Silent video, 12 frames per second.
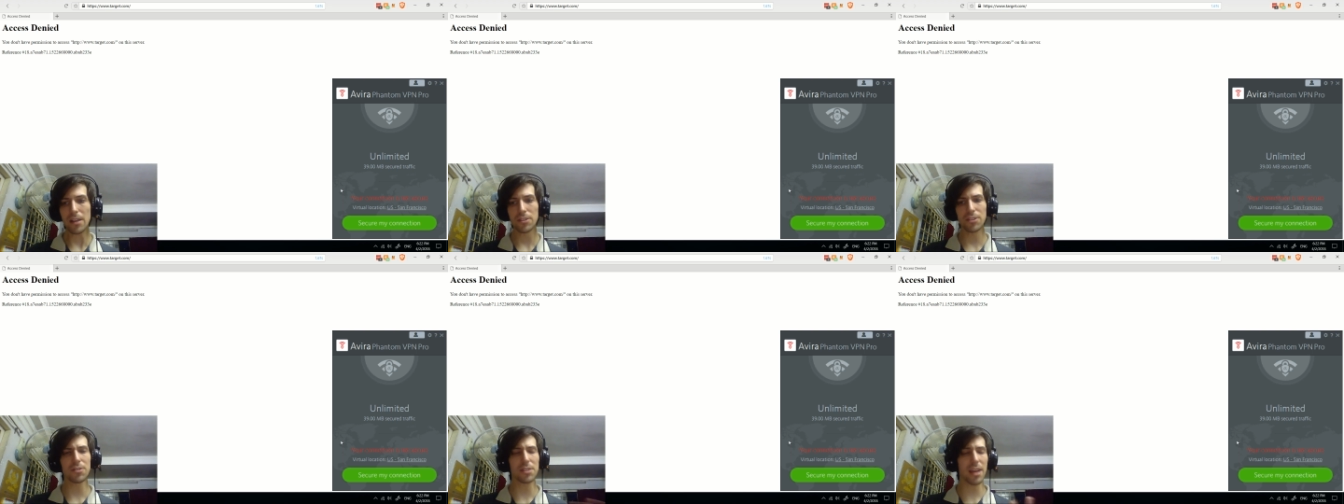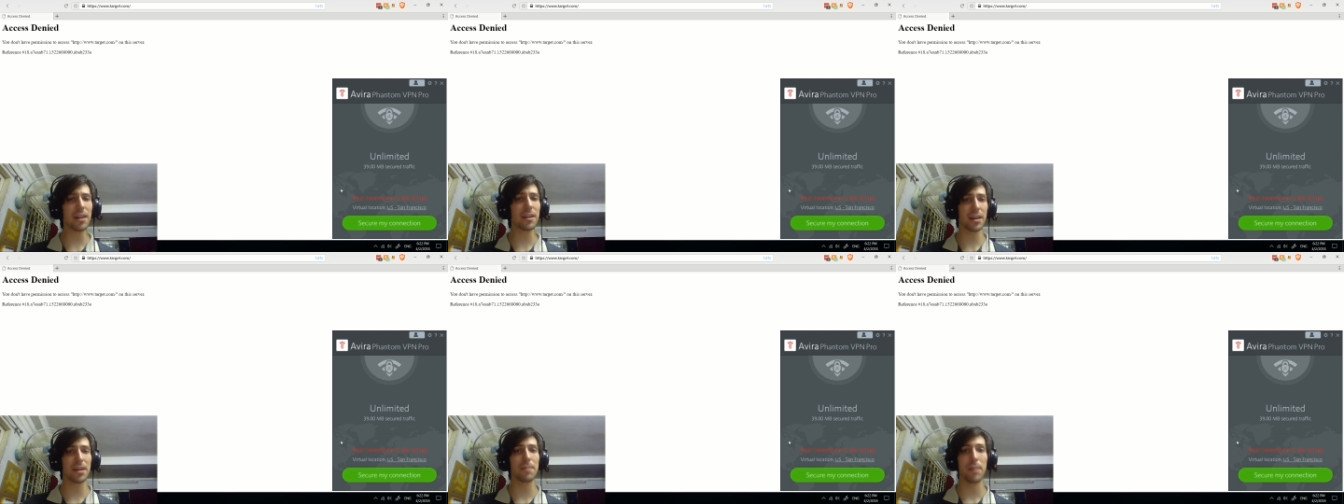So it's kind of
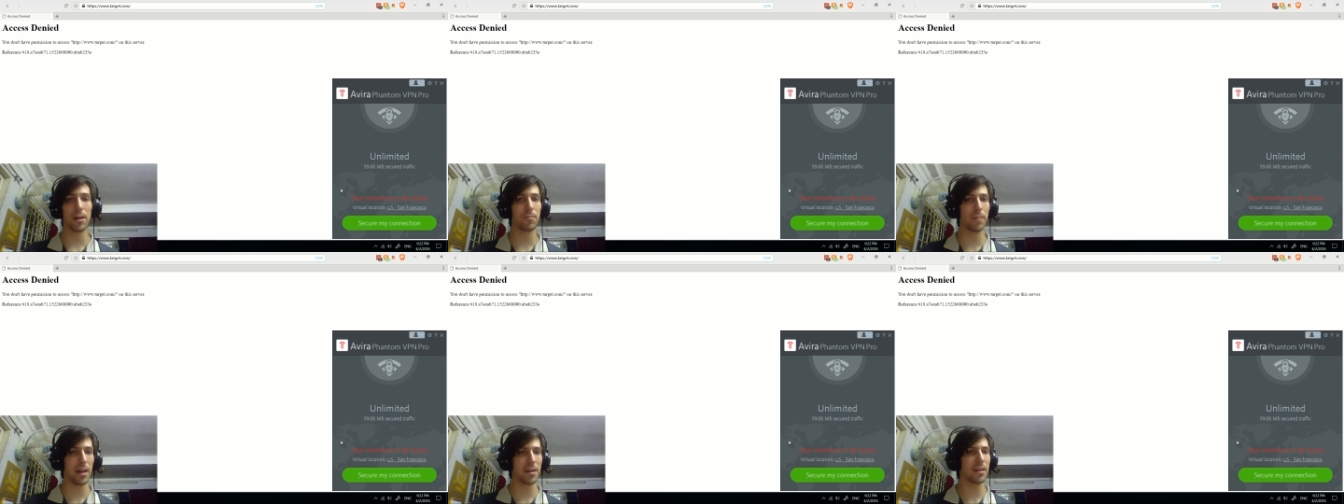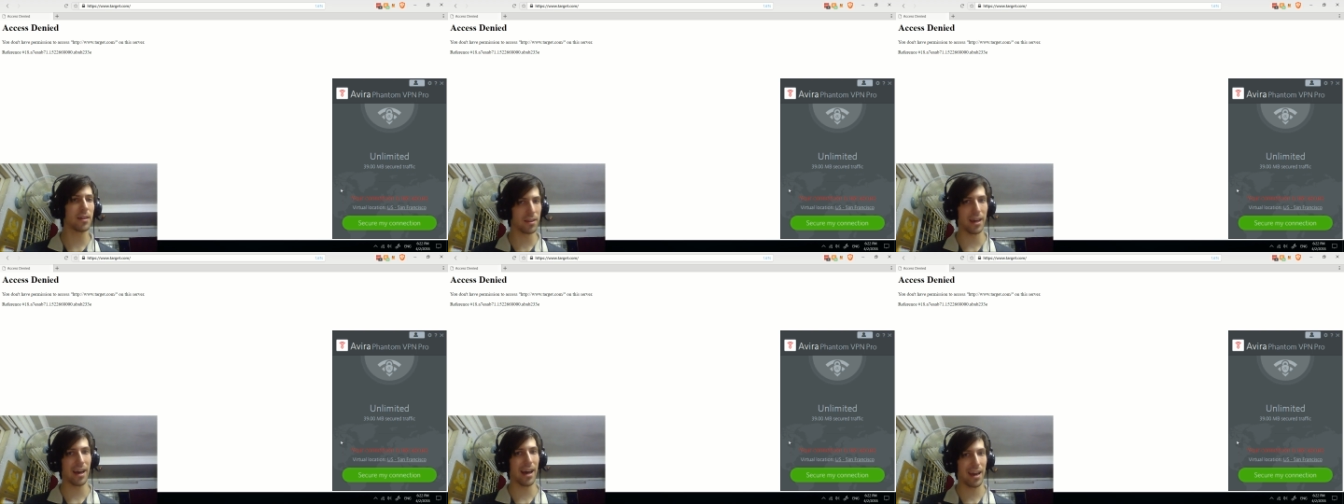like a middleman
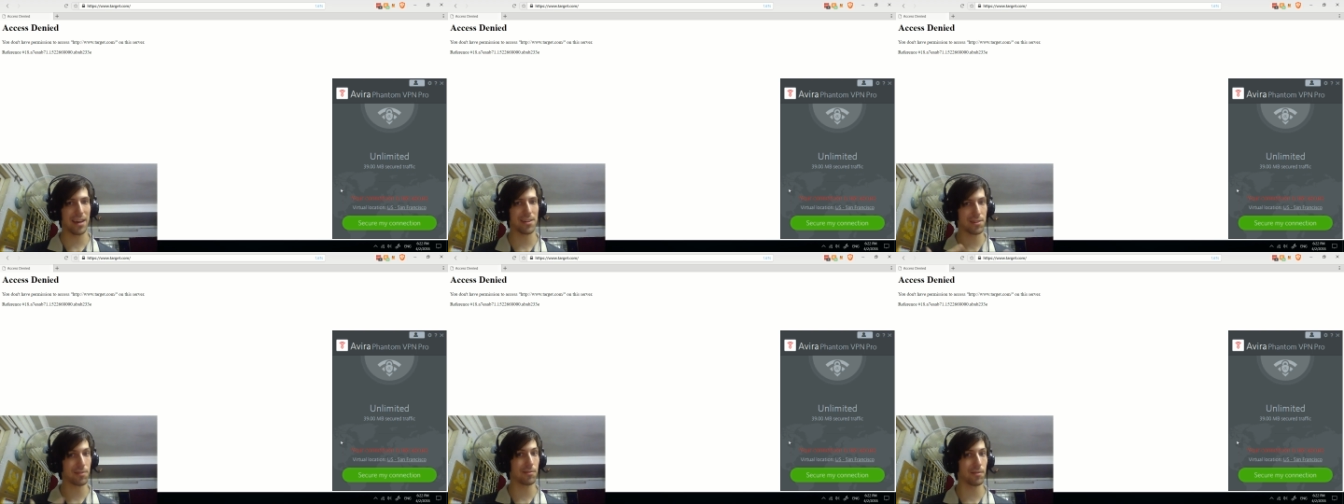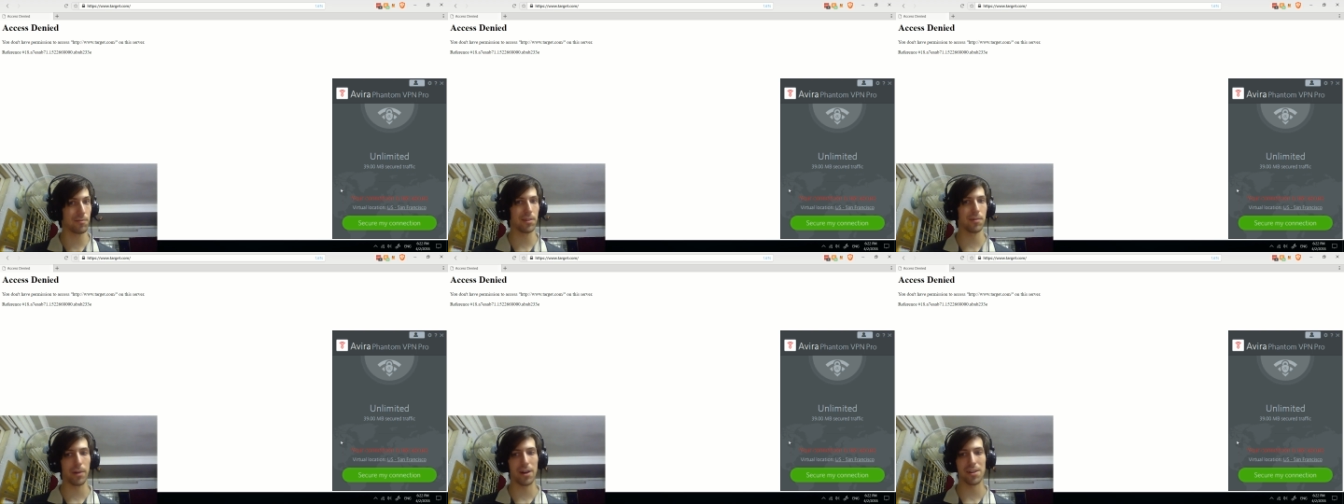that hides who the
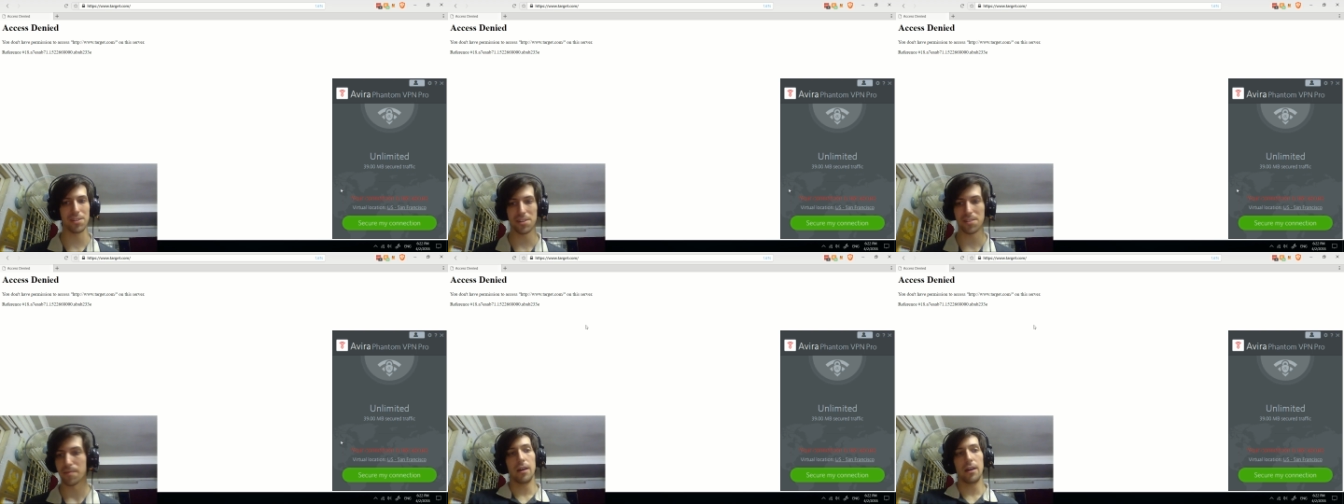real boss is.